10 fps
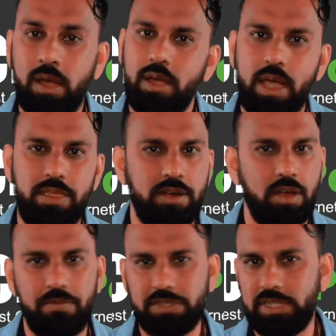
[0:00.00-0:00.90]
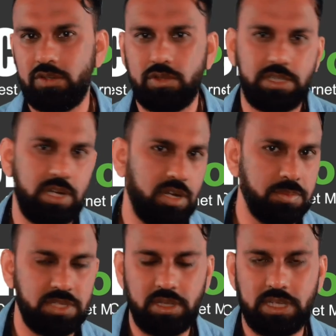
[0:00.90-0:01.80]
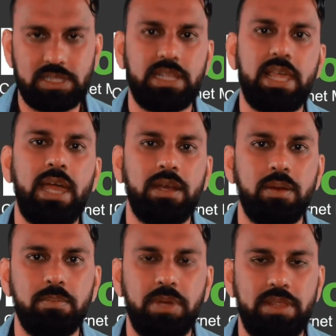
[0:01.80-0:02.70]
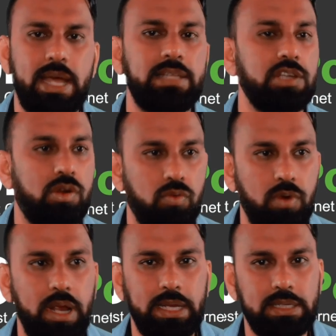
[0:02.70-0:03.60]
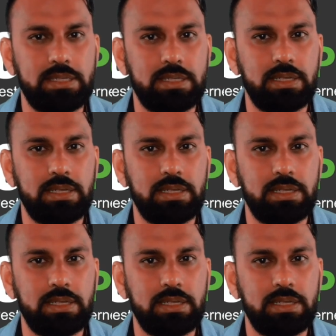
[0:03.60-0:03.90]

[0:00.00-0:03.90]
and then obviously do the synonyms and things like that. But that's a great